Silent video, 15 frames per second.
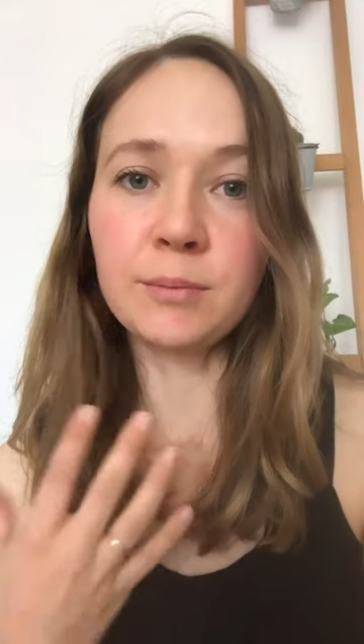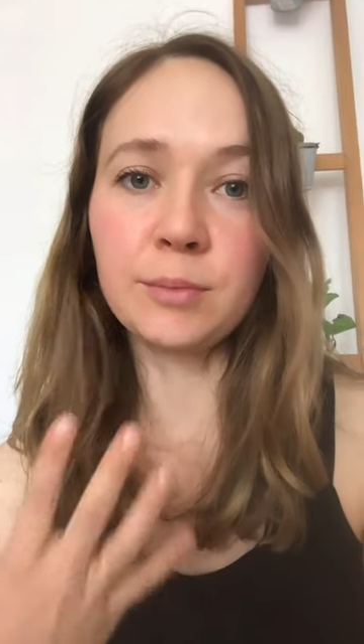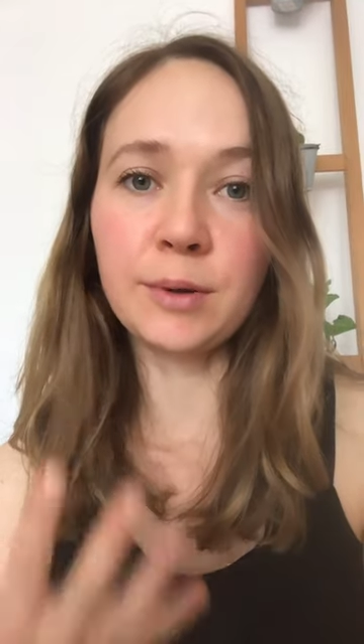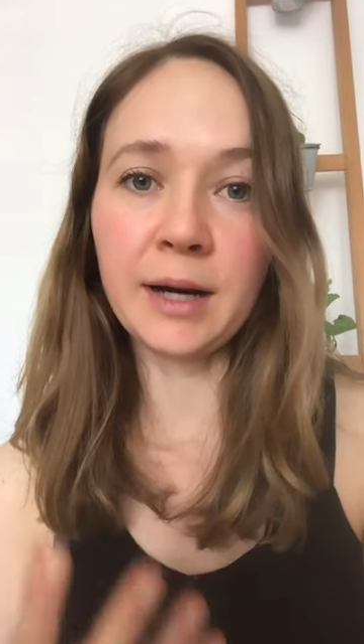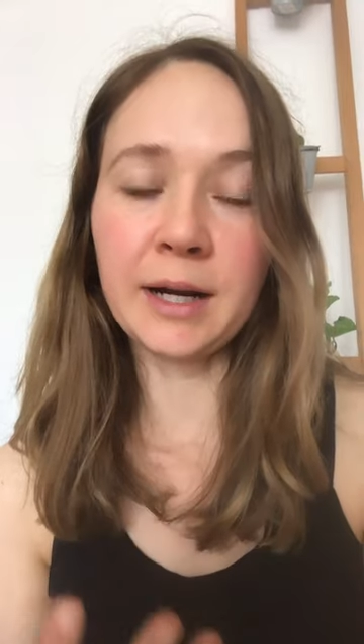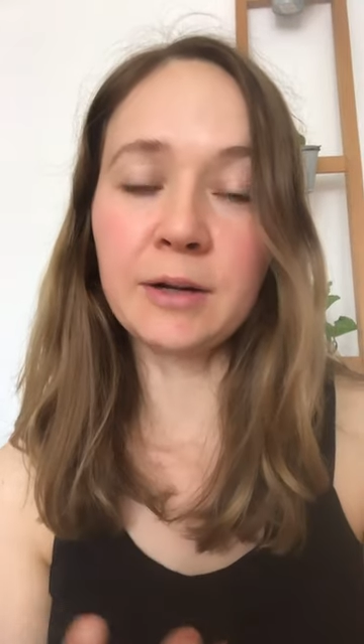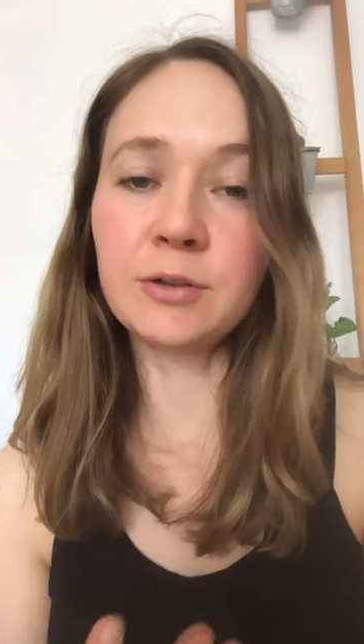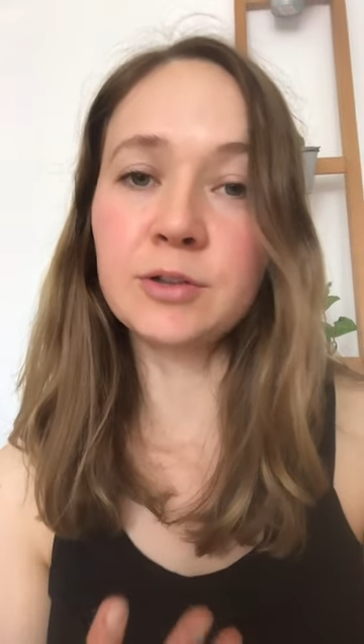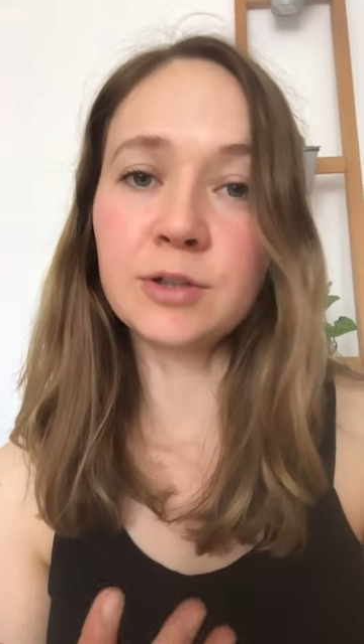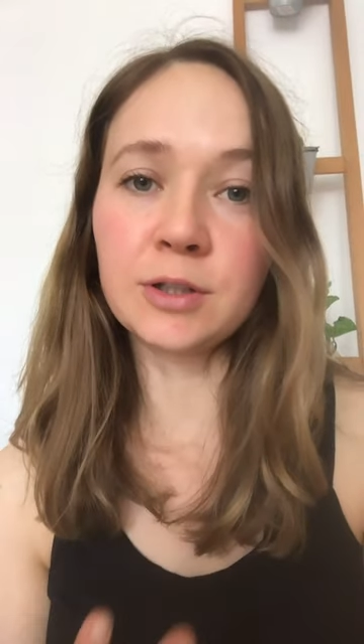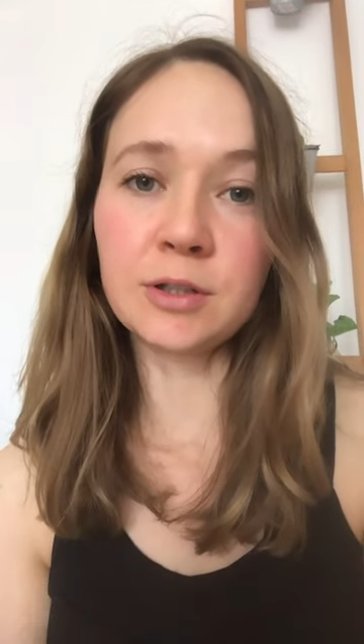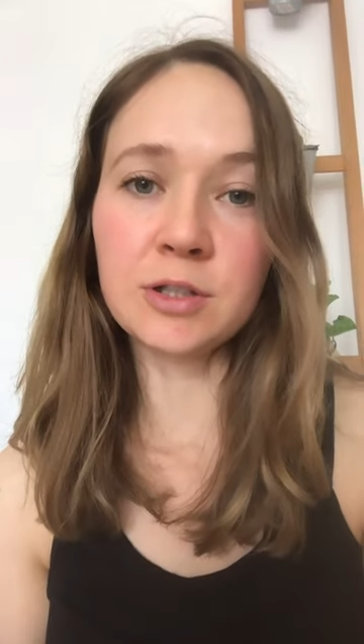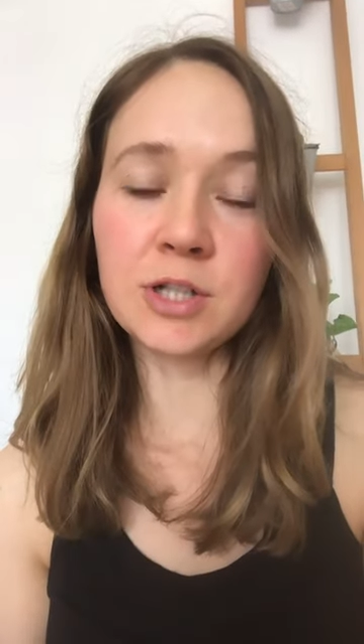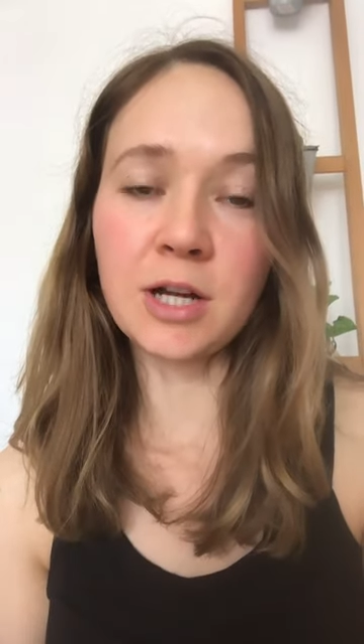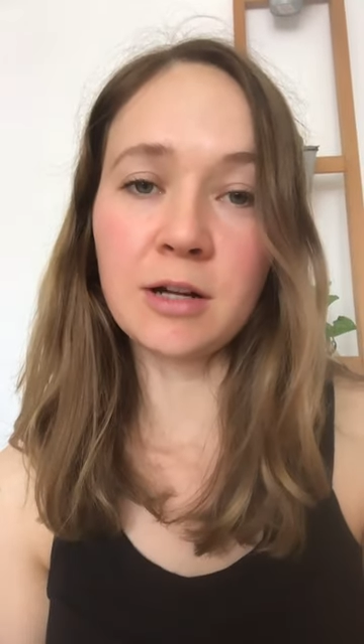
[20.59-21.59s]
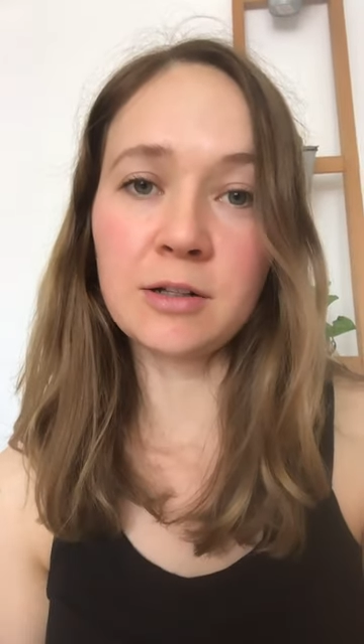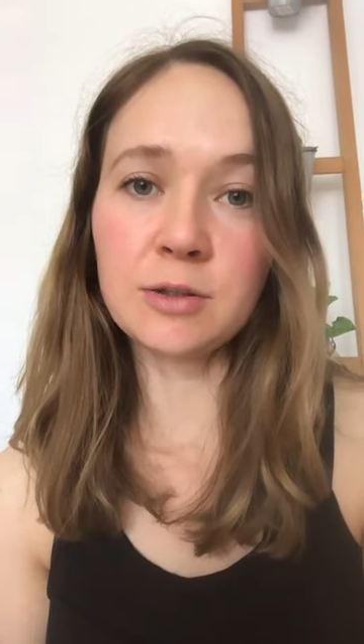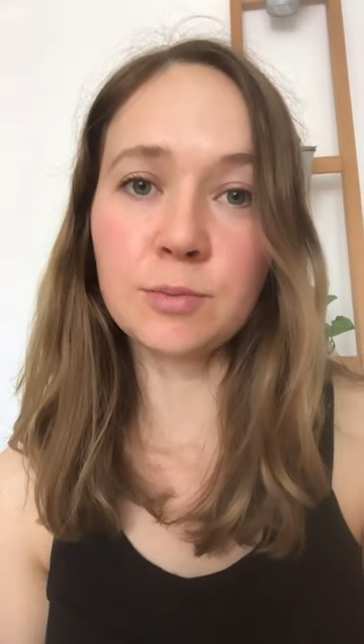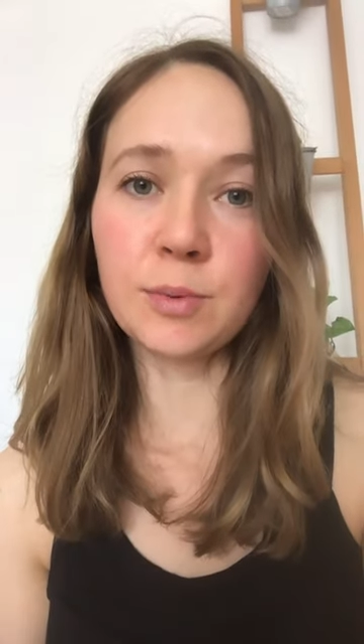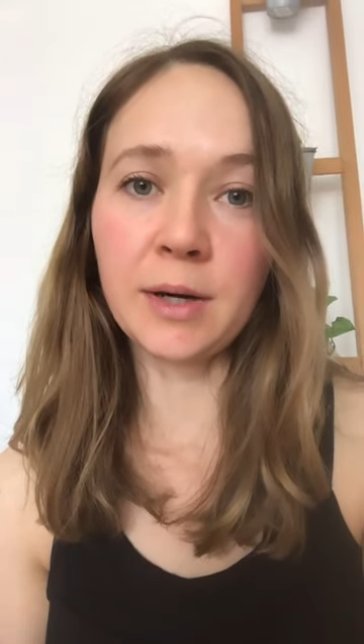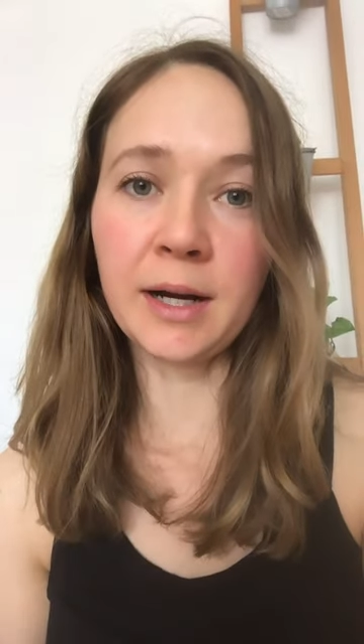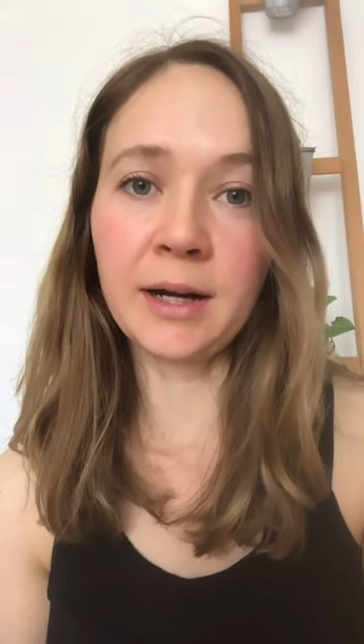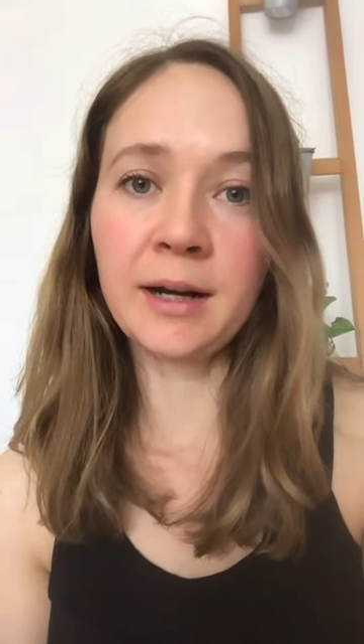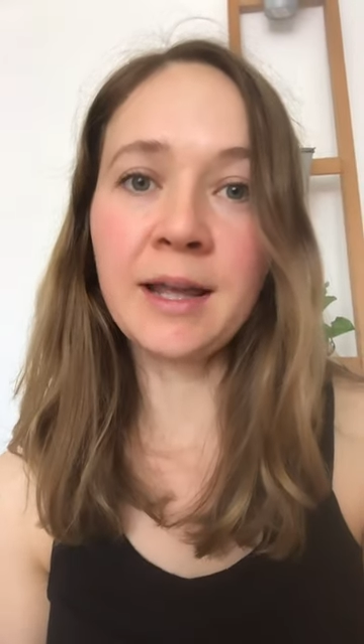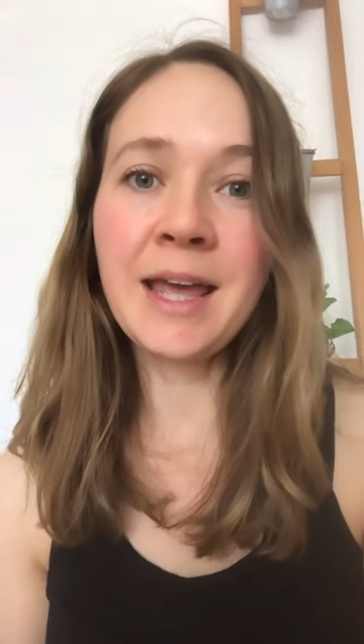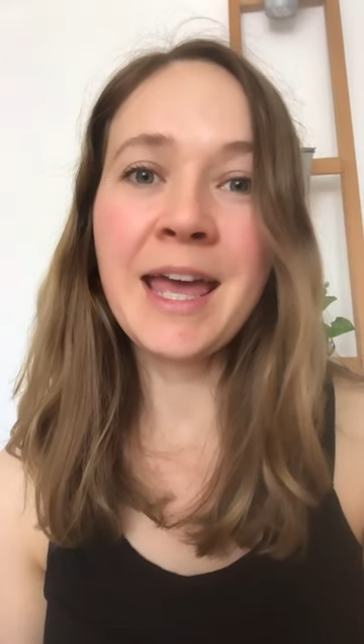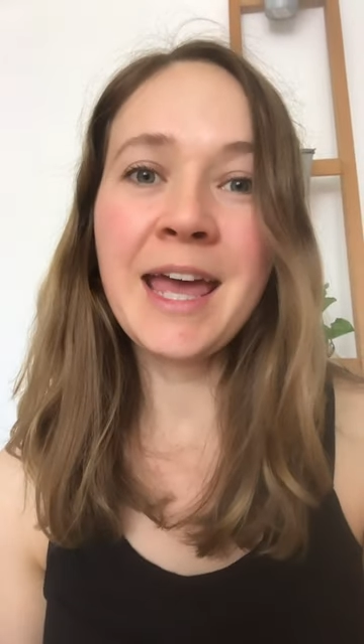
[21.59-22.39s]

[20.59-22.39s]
brain or to your child's brain,